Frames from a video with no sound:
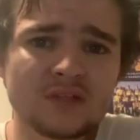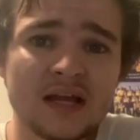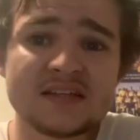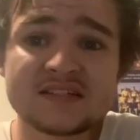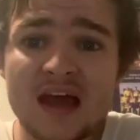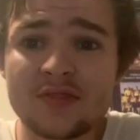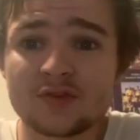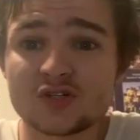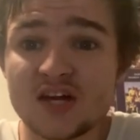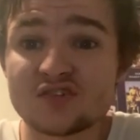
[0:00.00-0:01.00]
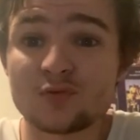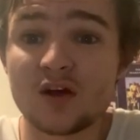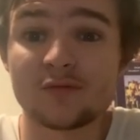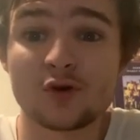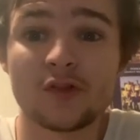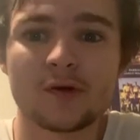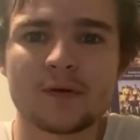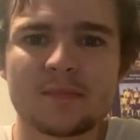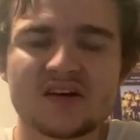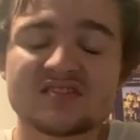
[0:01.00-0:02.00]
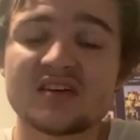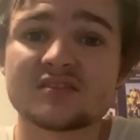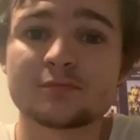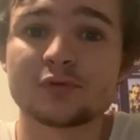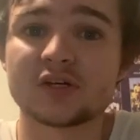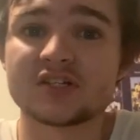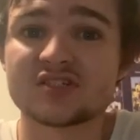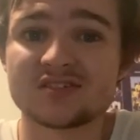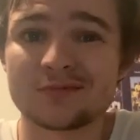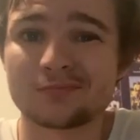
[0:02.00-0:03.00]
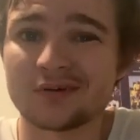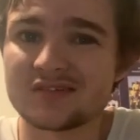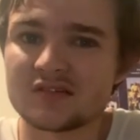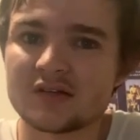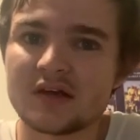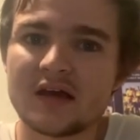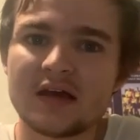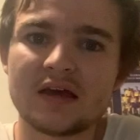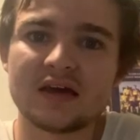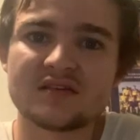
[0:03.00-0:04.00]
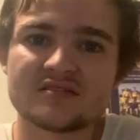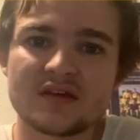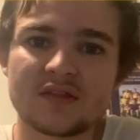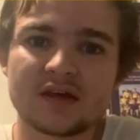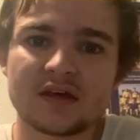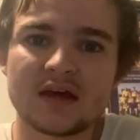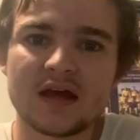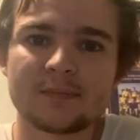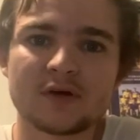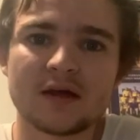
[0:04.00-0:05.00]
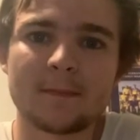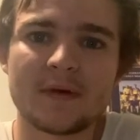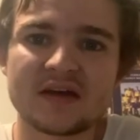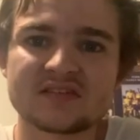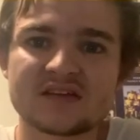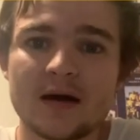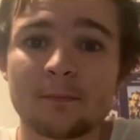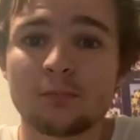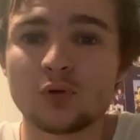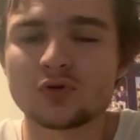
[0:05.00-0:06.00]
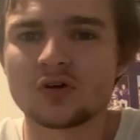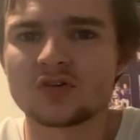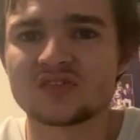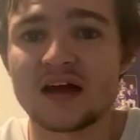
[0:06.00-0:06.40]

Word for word: In 10th, just where I've got them in my season predictions at present, is the Canterbury Bankstown Bulldogs.